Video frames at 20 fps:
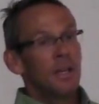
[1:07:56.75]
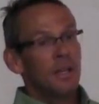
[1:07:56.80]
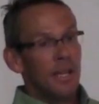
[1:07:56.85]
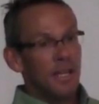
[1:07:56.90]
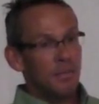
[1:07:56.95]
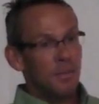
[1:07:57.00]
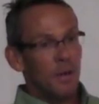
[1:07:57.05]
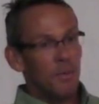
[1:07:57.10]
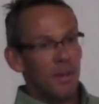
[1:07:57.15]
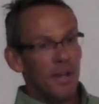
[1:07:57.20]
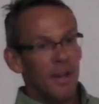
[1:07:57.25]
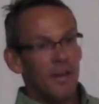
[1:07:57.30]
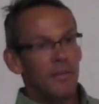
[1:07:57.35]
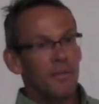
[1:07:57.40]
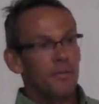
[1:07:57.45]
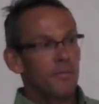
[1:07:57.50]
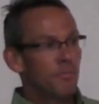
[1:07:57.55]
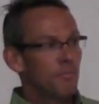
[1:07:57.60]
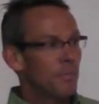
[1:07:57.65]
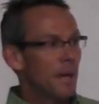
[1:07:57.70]
That's why we have
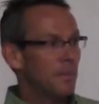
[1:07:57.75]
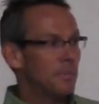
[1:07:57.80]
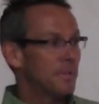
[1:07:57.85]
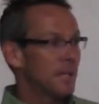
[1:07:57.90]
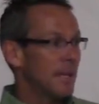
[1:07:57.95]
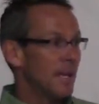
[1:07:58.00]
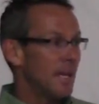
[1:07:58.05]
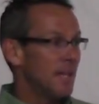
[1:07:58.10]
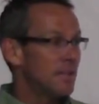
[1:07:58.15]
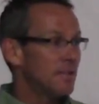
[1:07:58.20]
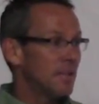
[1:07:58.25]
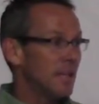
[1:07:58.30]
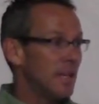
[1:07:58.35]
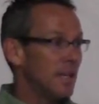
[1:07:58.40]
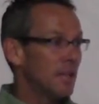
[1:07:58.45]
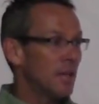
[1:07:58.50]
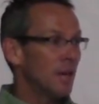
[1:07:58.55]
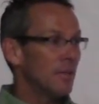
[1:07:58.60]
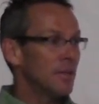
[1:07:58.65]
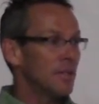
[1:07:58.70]
Pepcid
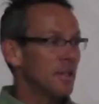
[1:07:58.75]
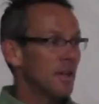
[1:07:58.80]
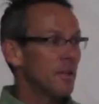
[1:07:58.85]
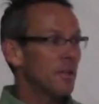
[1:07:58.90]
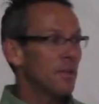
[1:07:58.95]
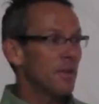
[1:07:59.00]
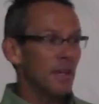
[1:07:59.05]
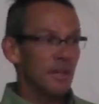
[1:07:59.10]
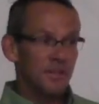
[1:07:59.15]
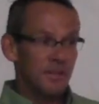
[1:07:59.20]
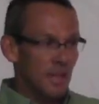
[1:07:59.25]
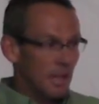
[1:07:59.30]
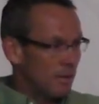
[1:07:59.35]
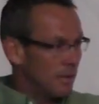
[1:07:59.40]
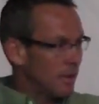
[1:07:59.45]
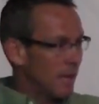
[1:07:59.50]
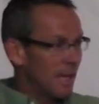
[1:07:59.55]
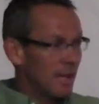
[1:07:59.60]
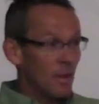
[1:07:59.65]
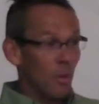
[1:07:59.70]
AC, and all these other things
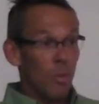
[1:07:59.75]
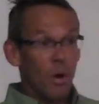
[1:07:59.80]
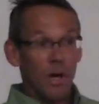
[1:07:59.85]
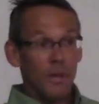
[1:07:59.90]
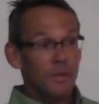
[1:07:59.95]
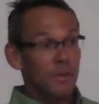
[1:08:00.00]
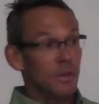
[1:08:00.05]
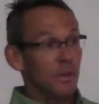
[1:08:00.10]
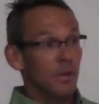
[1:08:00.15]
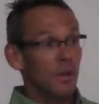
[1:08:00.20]
selling like the wazoo.